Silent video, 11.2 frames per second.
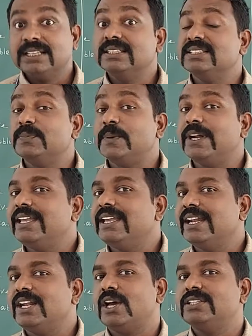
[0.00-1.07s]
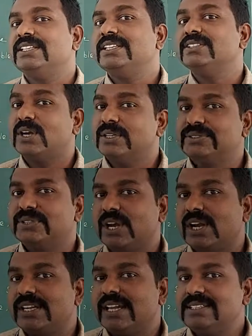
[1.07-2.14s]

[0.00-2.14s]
This predicate logic is also called